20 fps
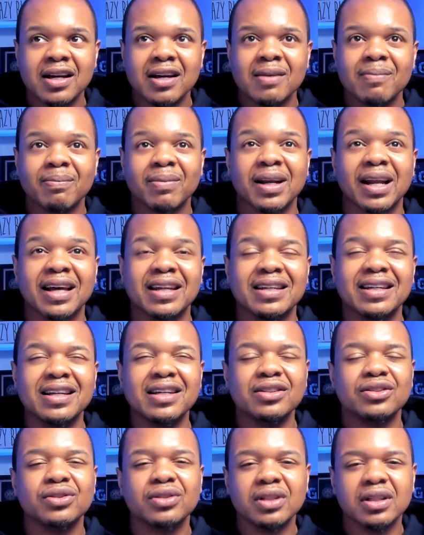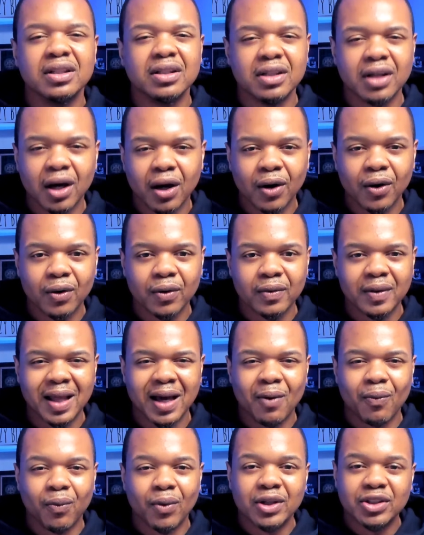But I need you to know
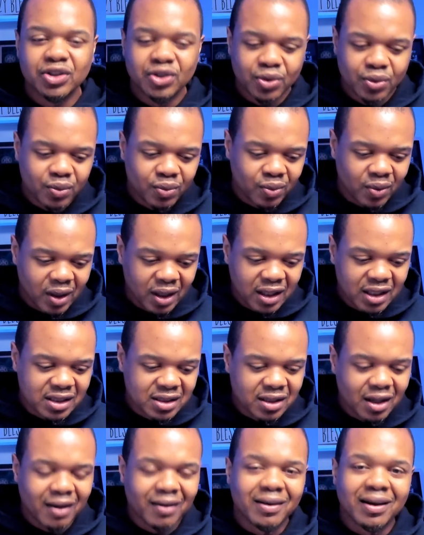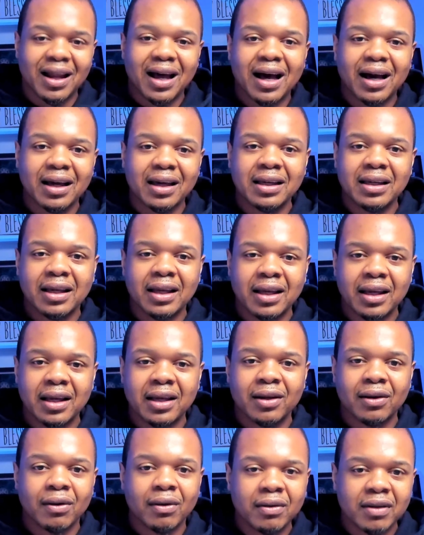that once you really start locking
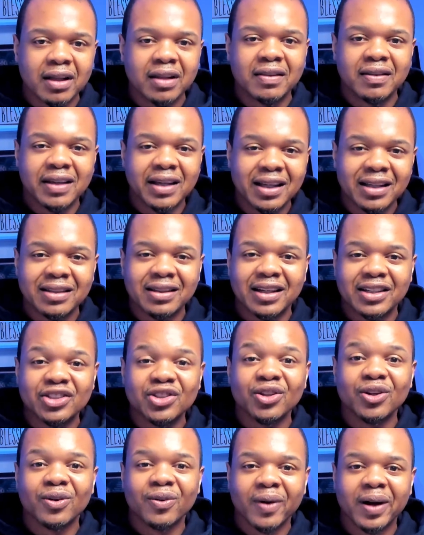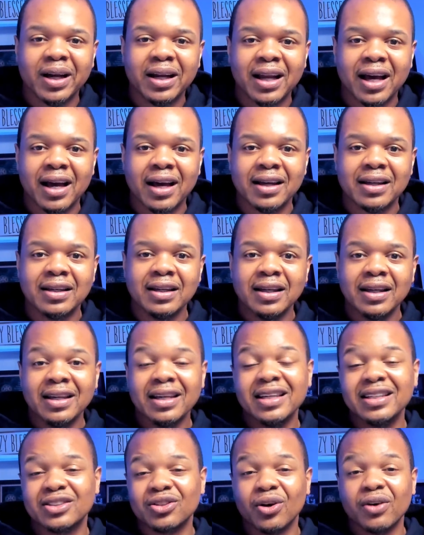in on the thing that you're great at,
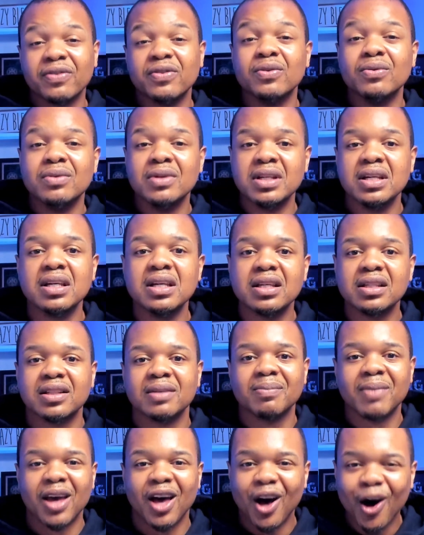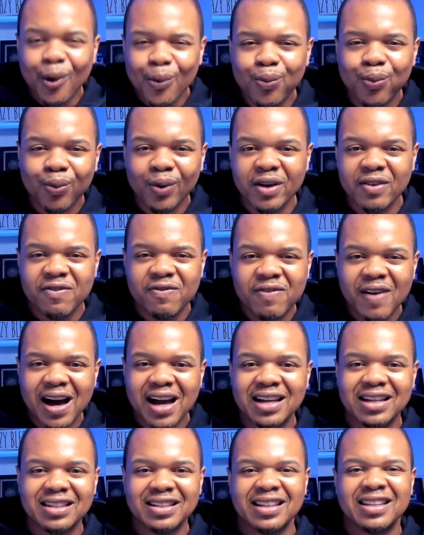and so if you need some help with
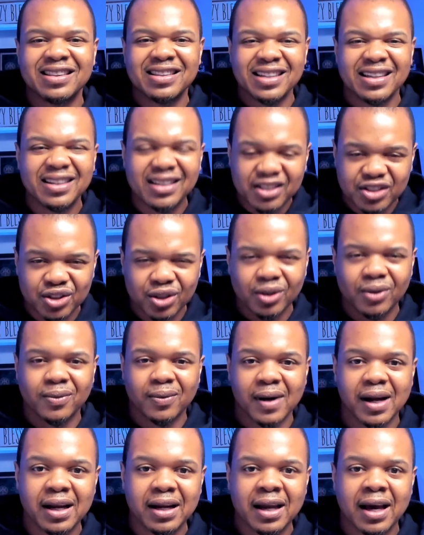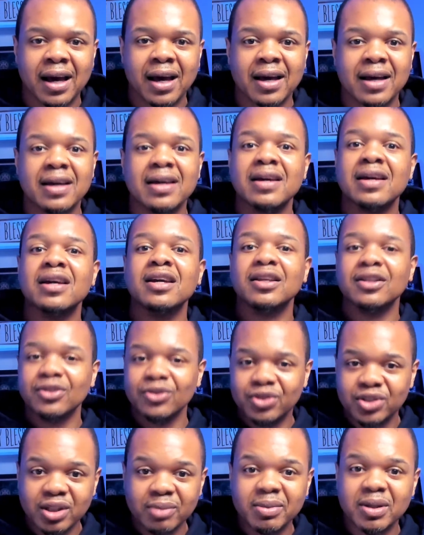finding the thing that you're great at, you
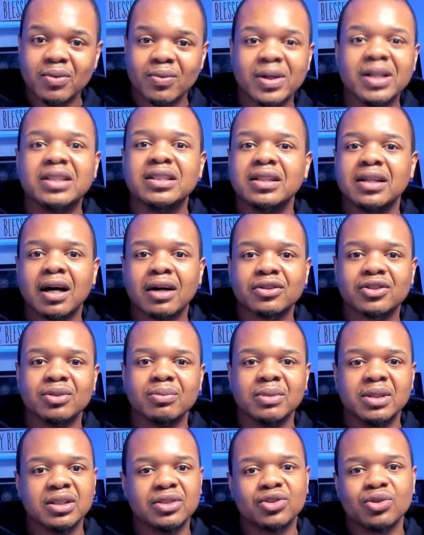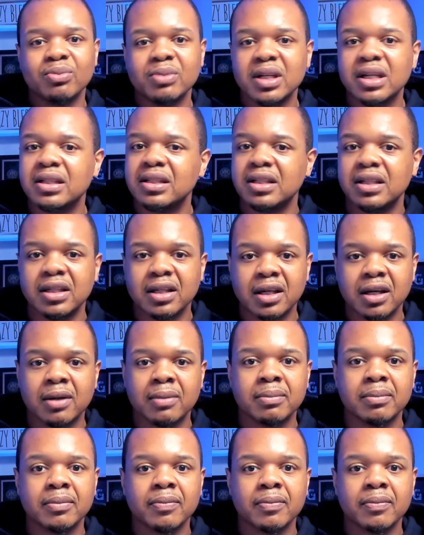should be reaching out to me. Shoot me a DM,